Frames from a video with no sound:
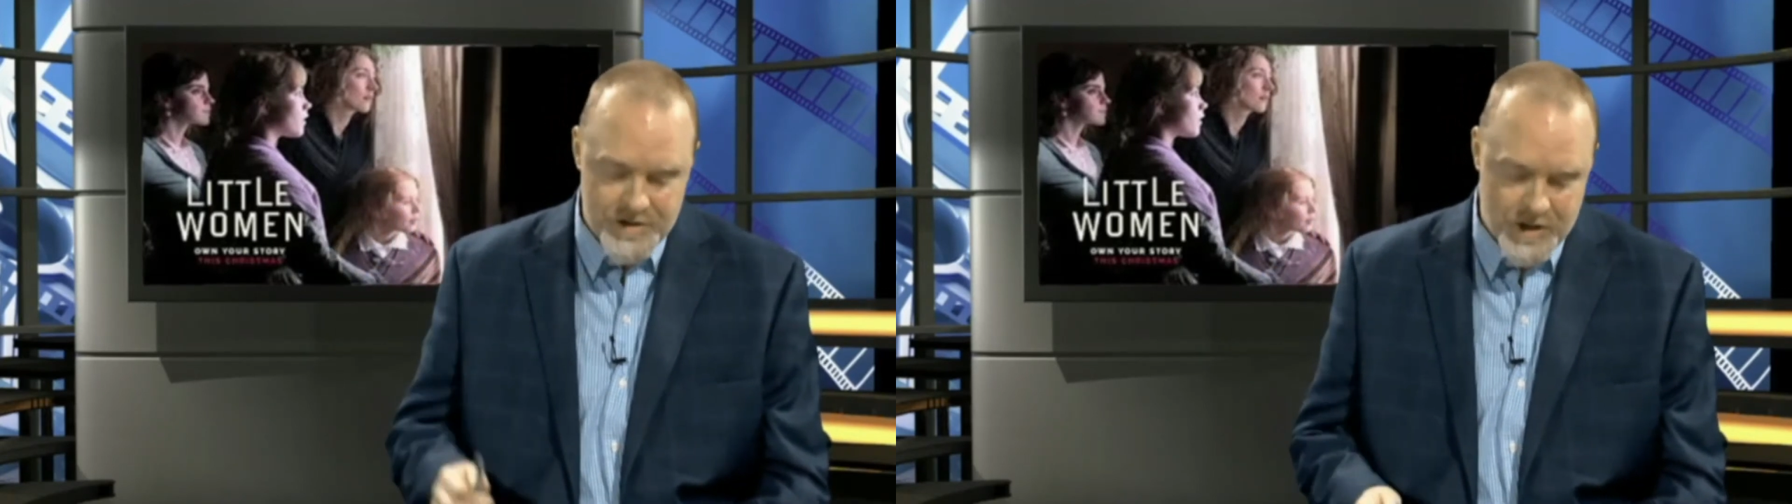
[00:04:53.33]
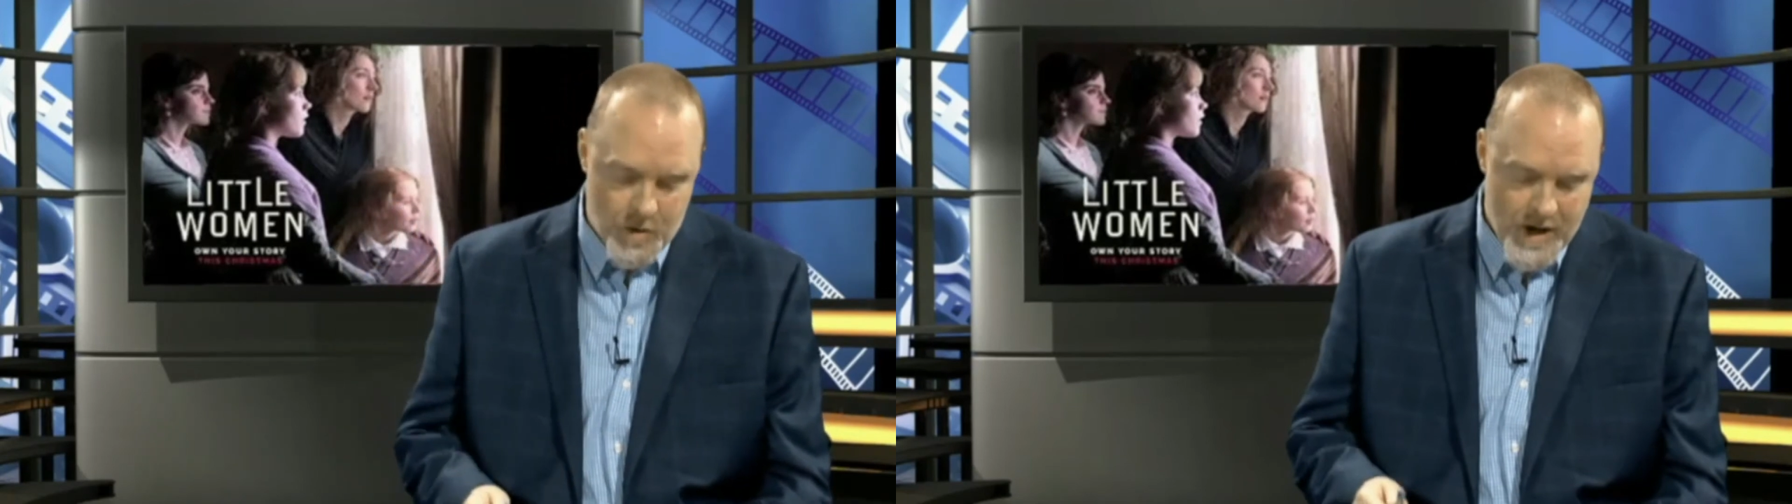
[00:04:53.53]

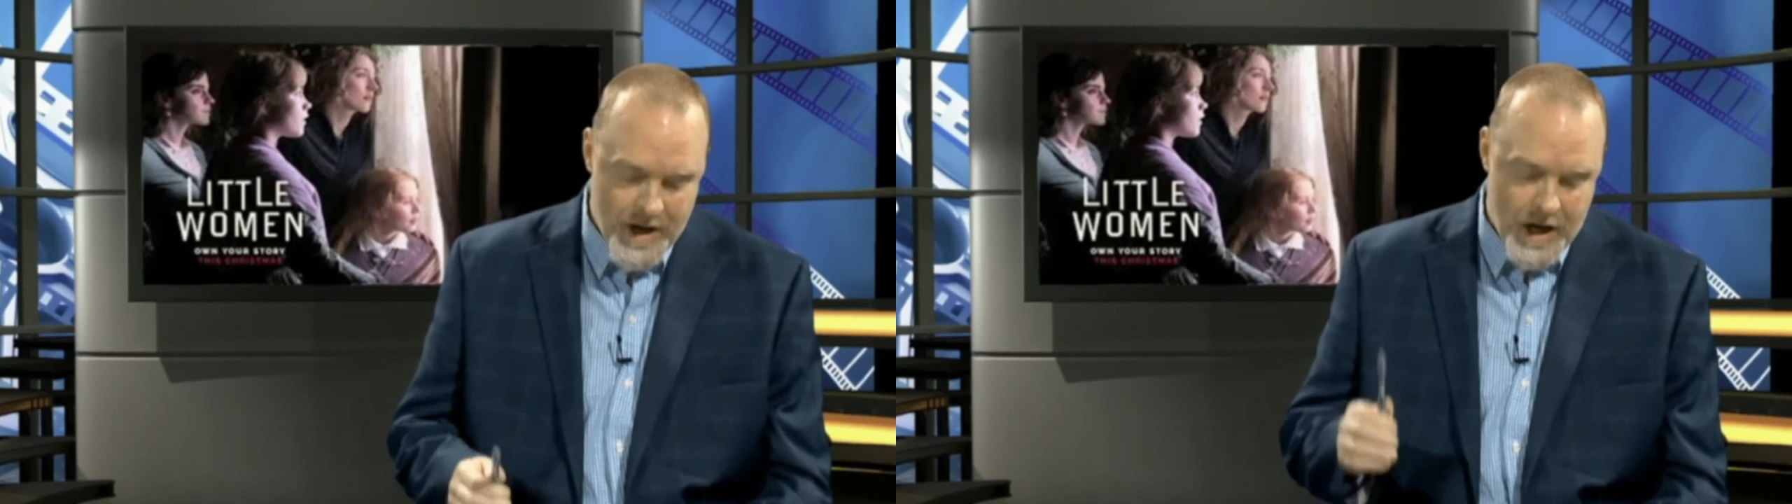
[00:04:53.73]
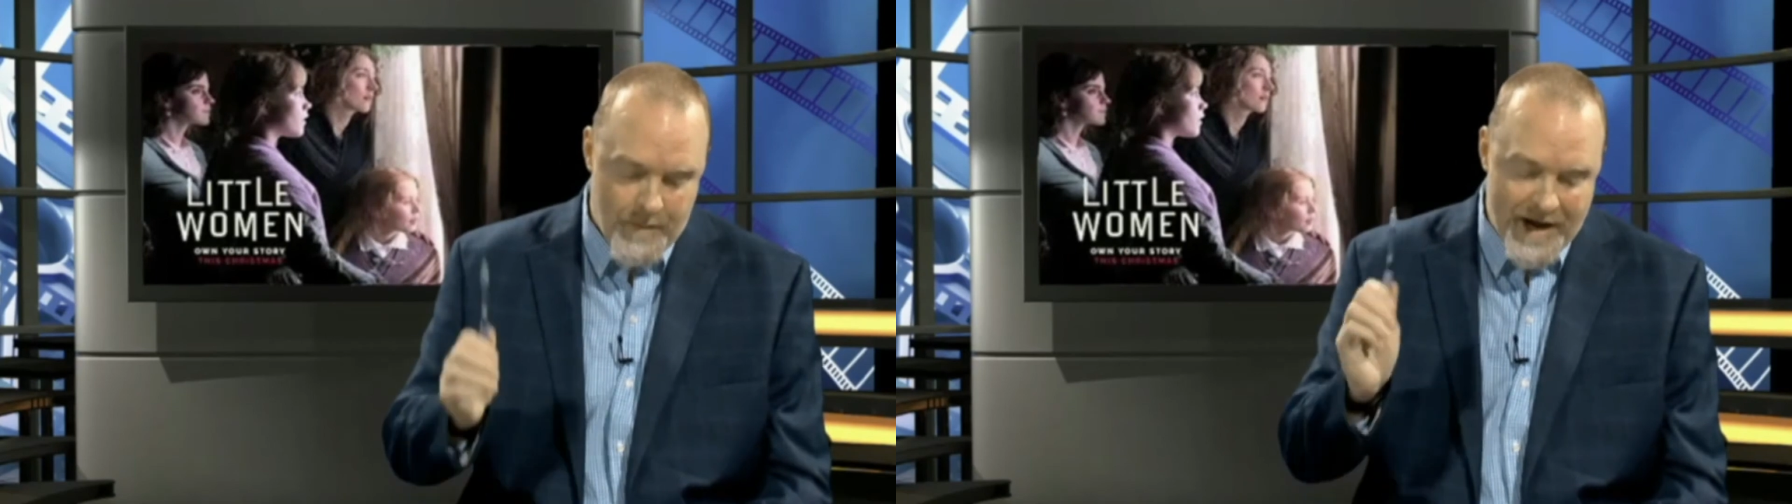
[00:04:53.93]
So
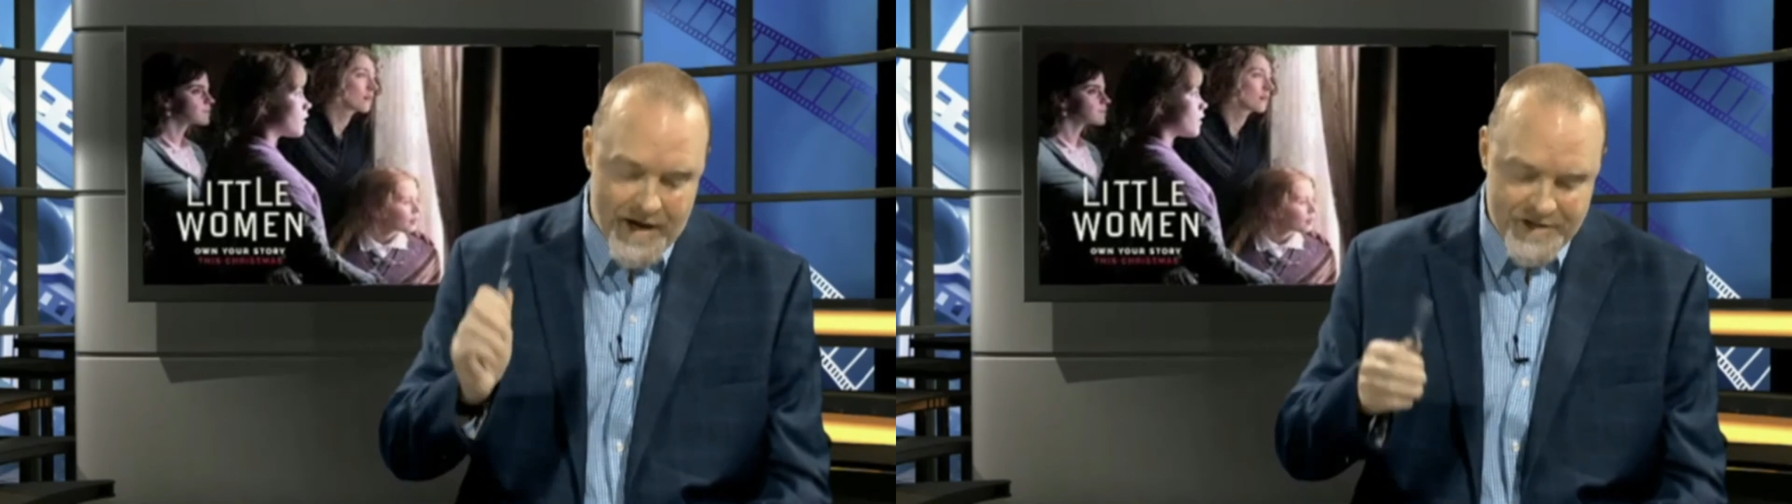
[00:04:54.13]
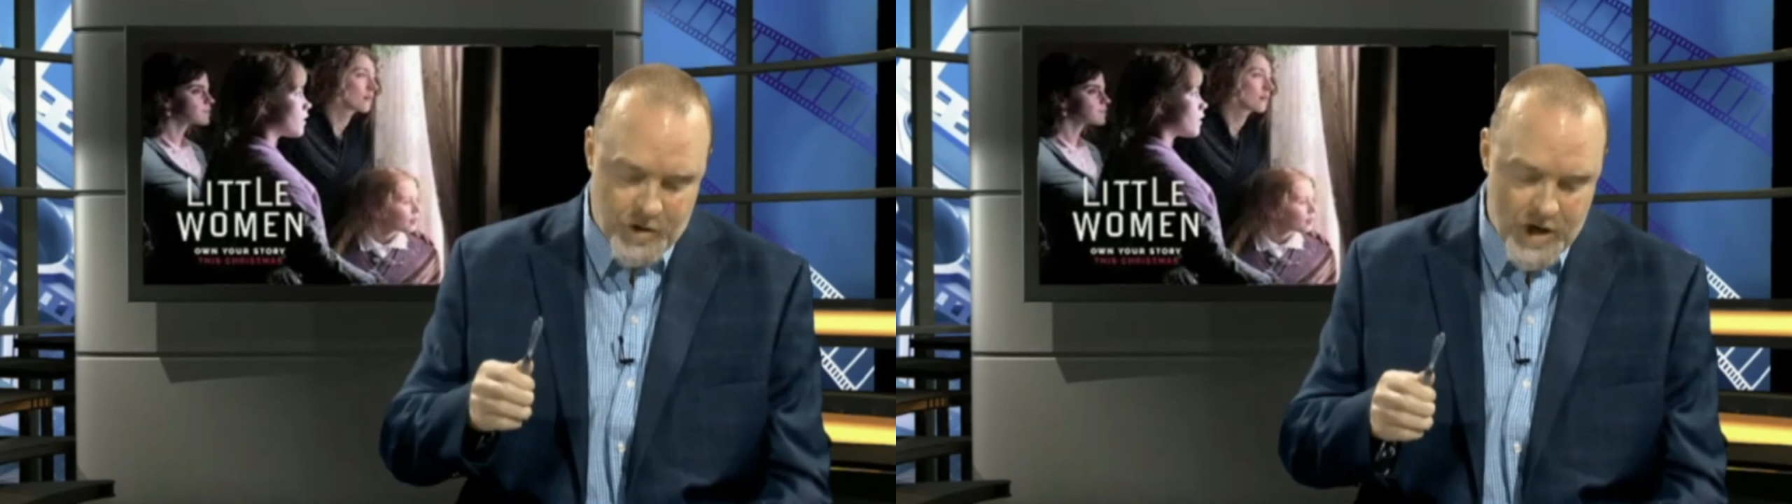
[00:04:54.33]
my
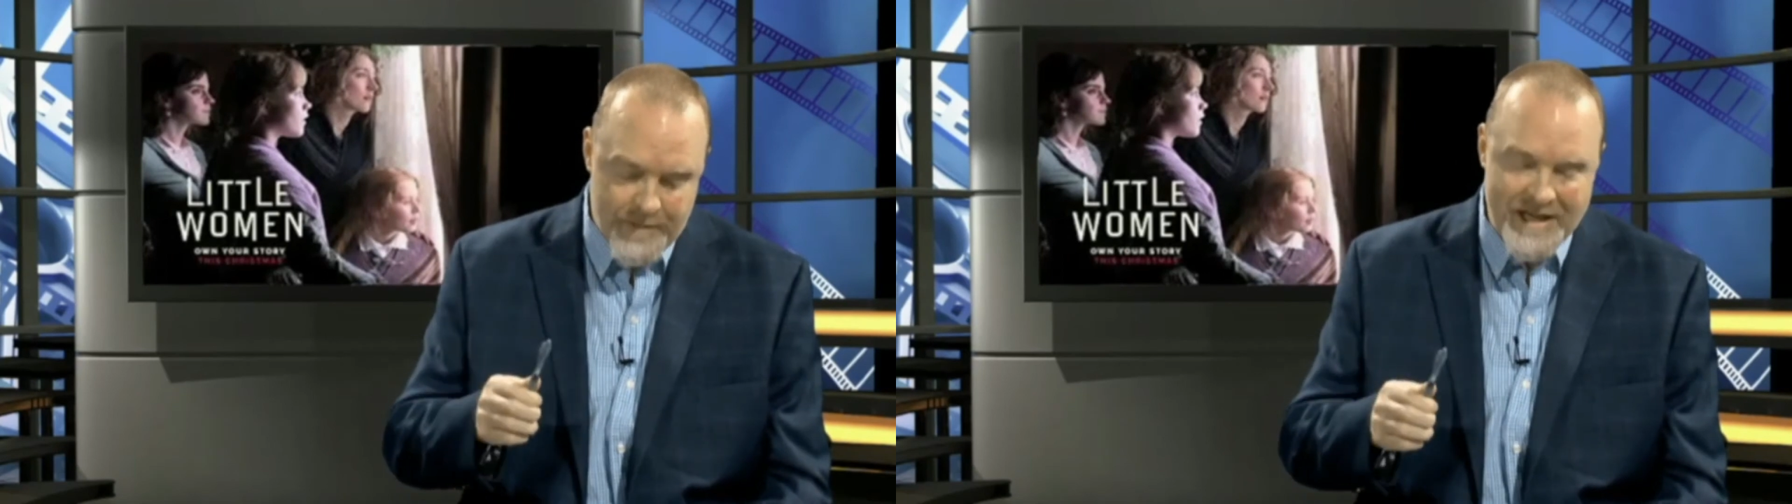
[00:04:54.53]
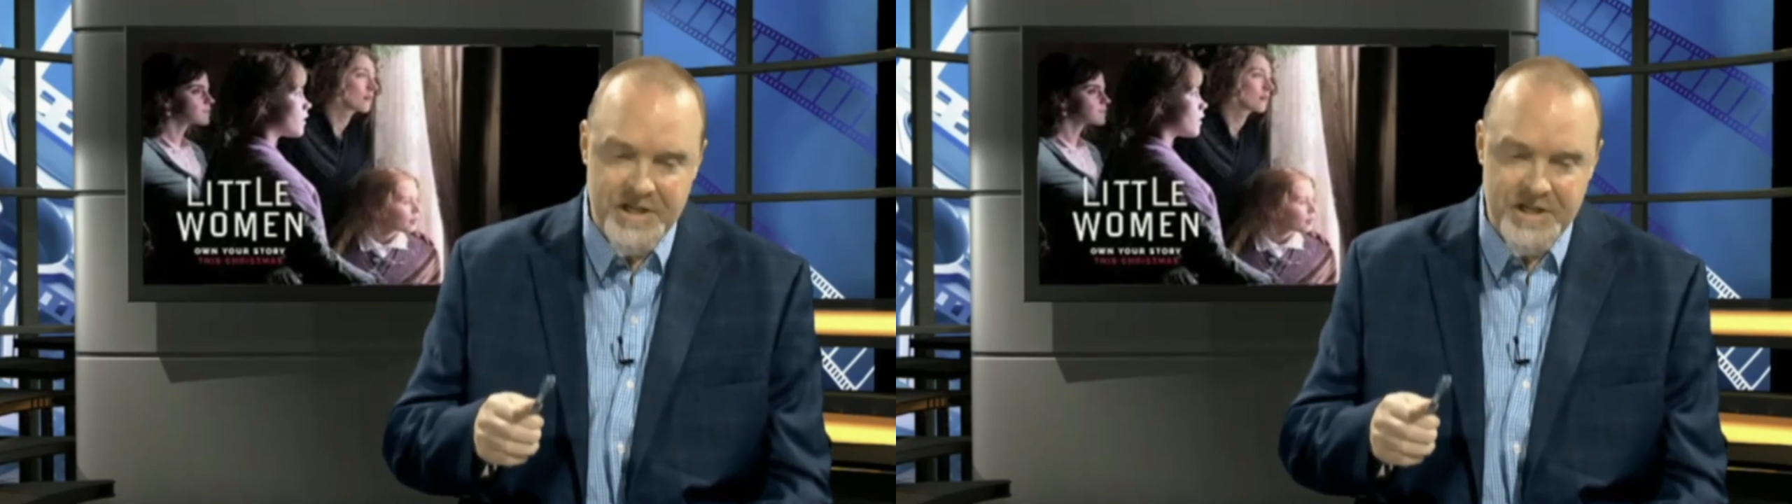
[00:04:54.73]
Oscar nominee